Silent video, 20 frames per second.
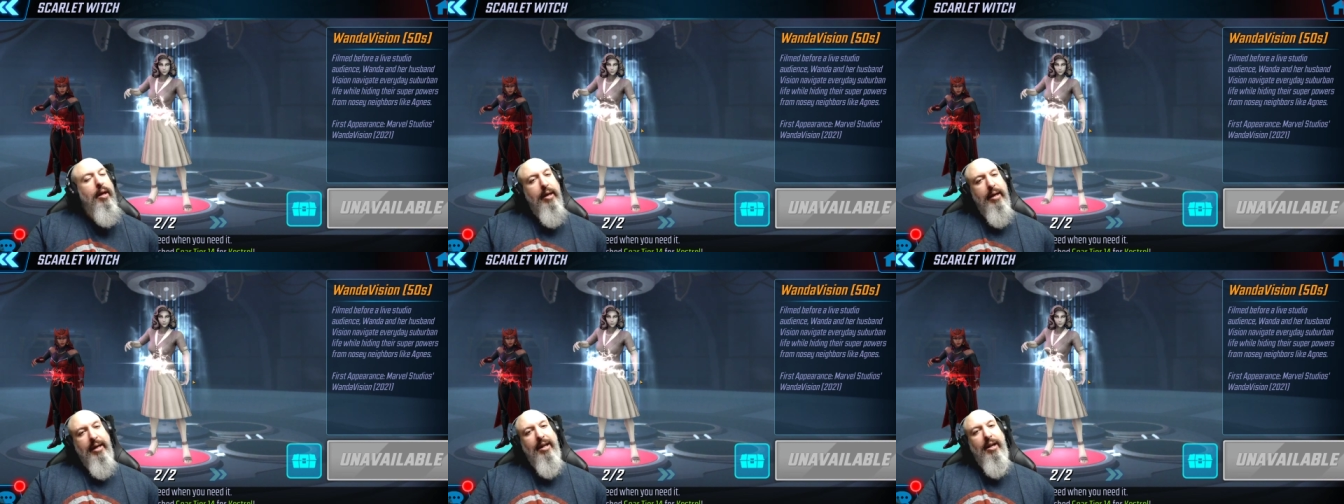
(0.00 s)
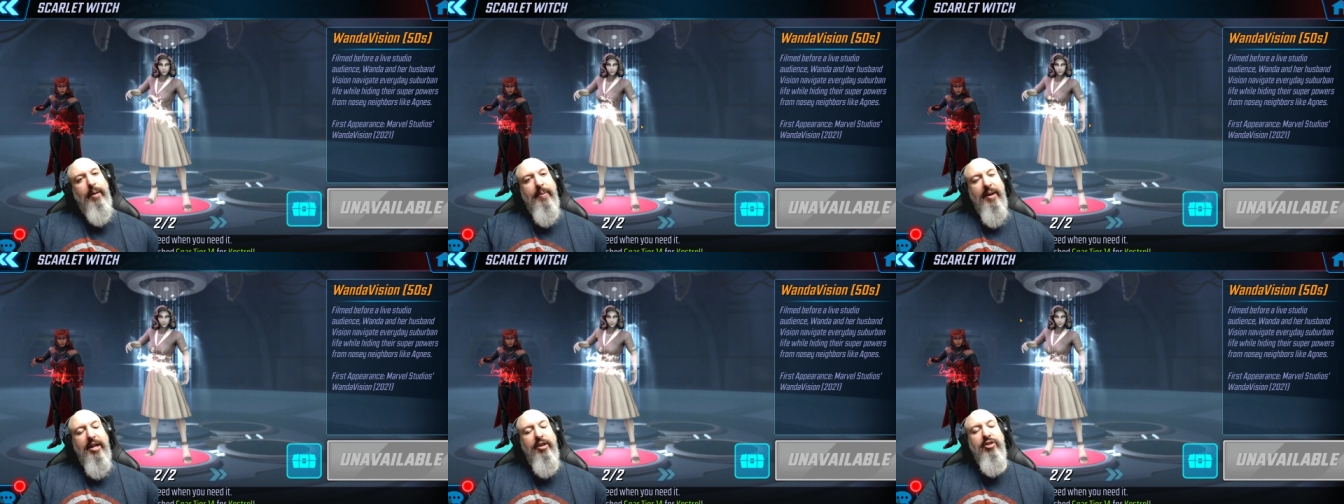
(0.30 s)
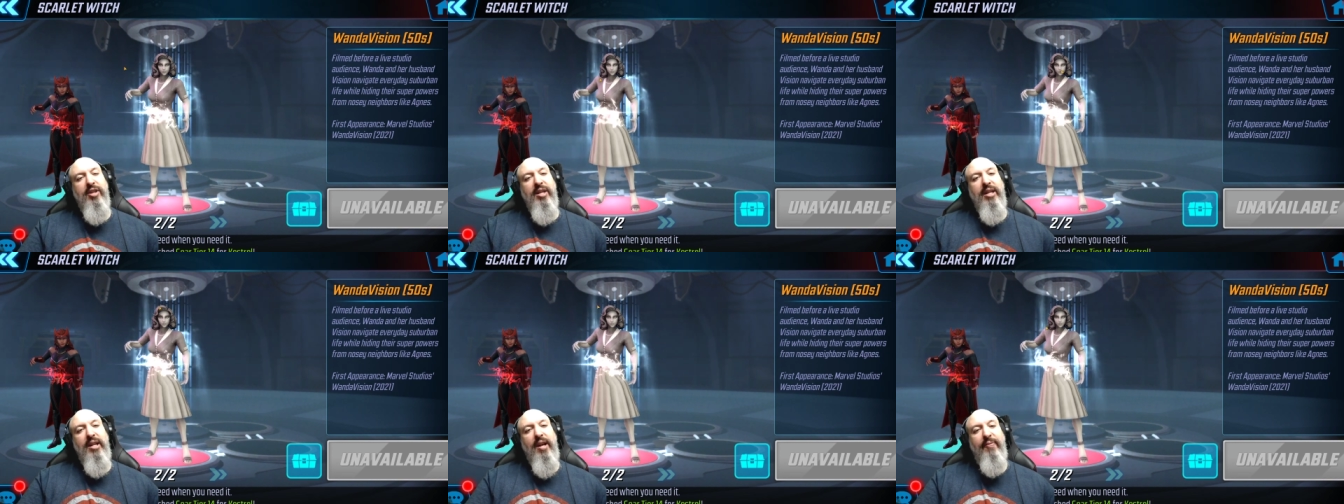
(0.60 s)
It'll be
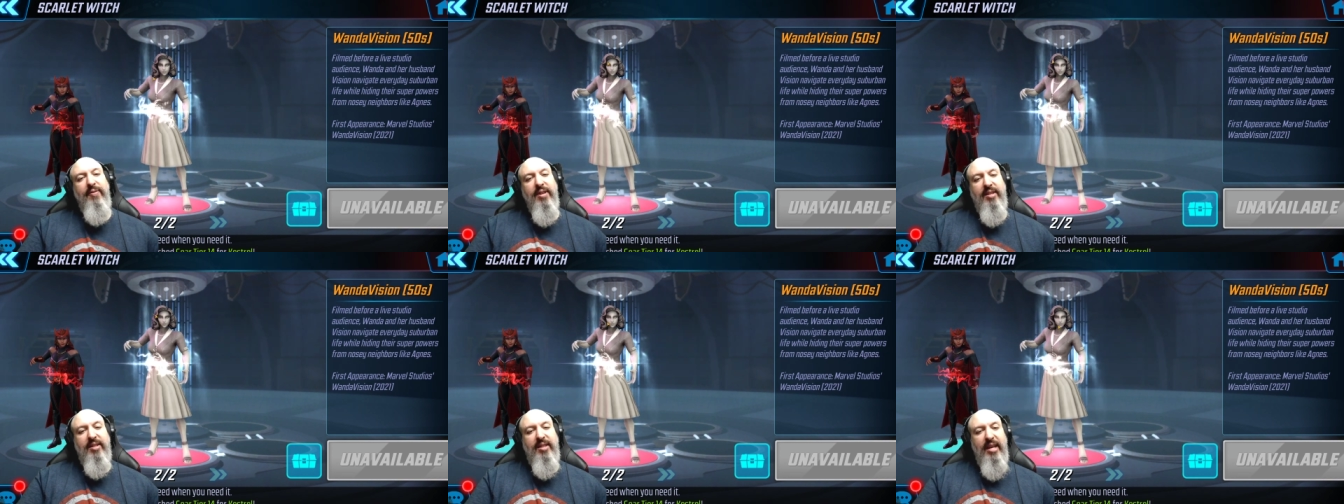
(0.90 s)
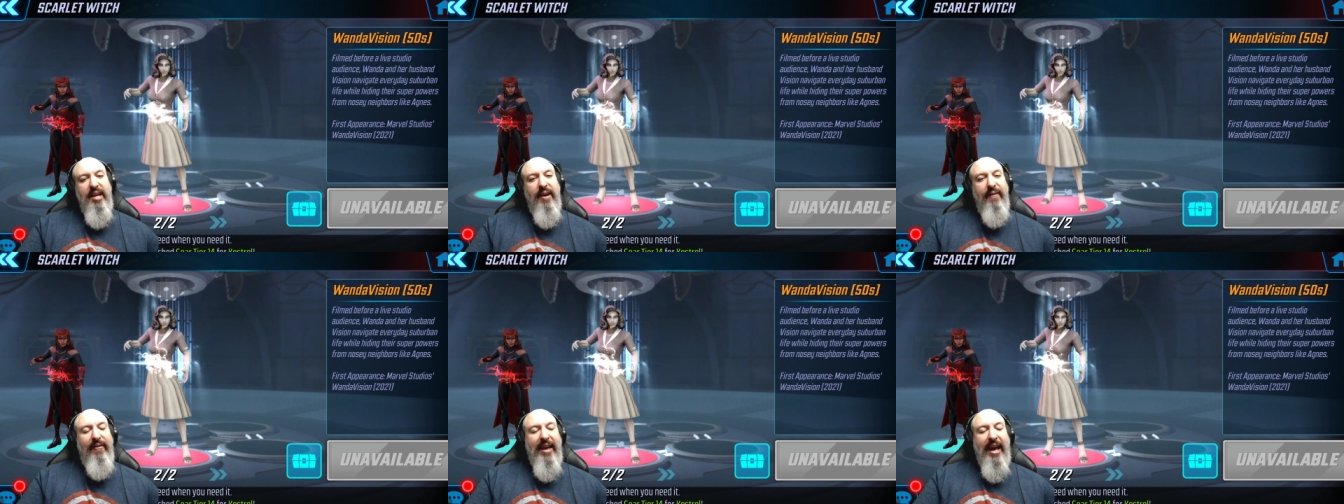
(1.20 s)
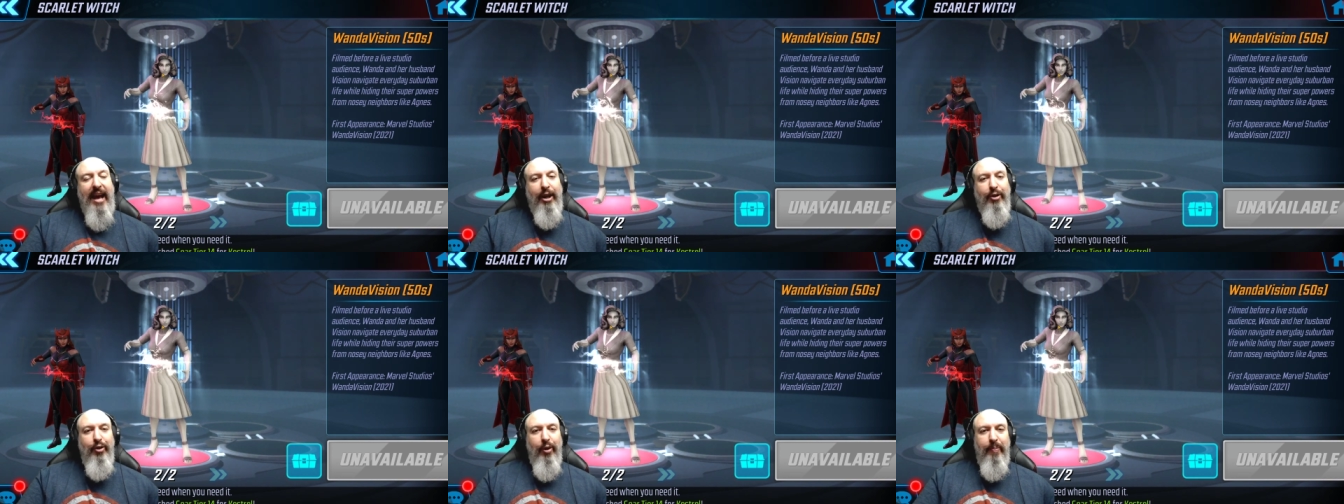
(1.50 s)
interesting enough to see if the
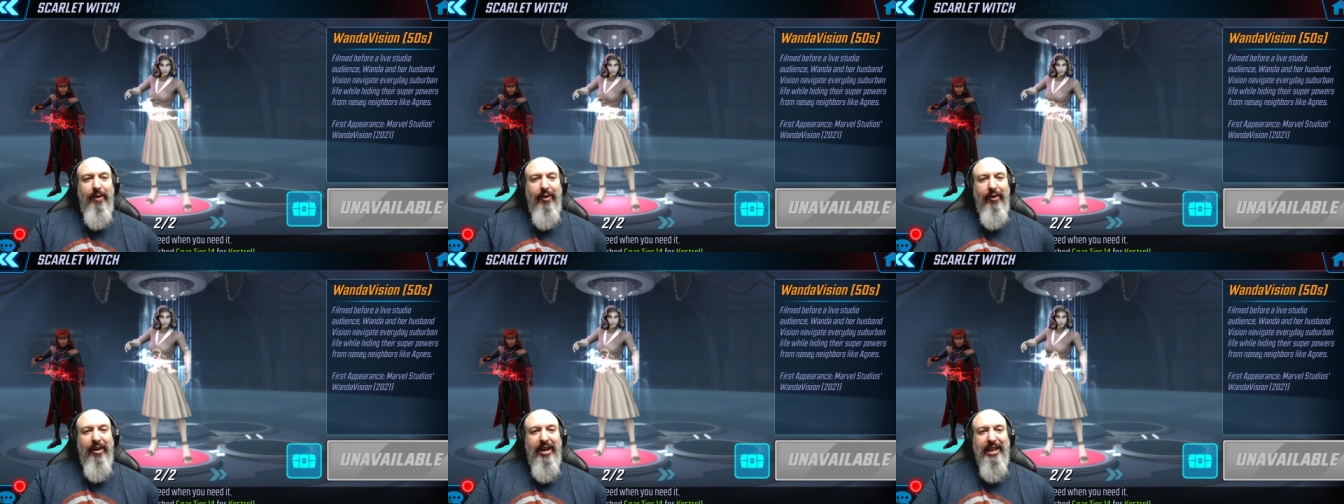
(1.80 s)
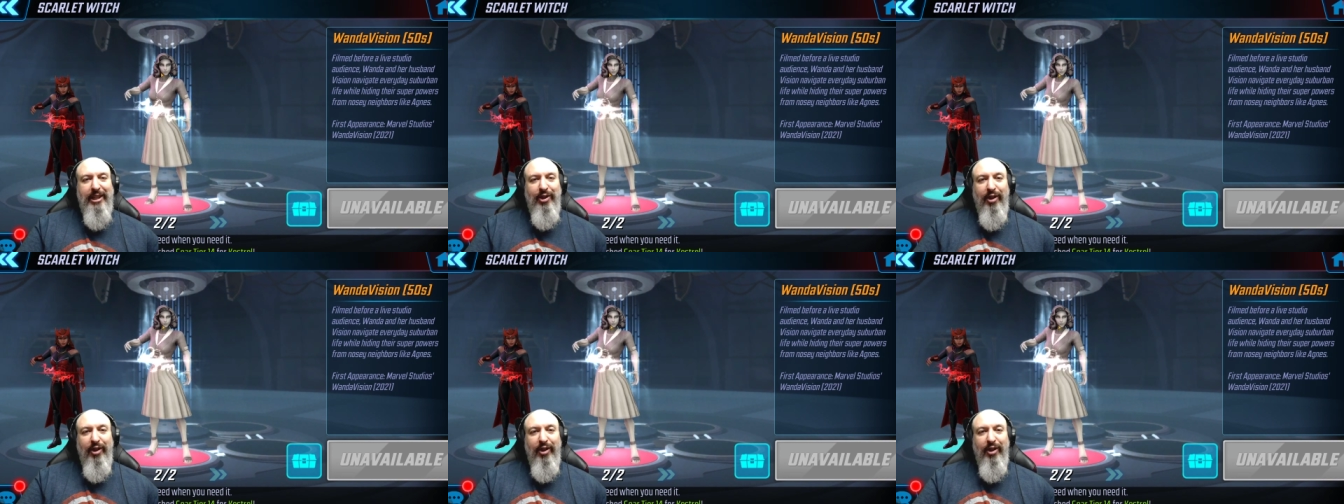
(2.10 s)
actual abilities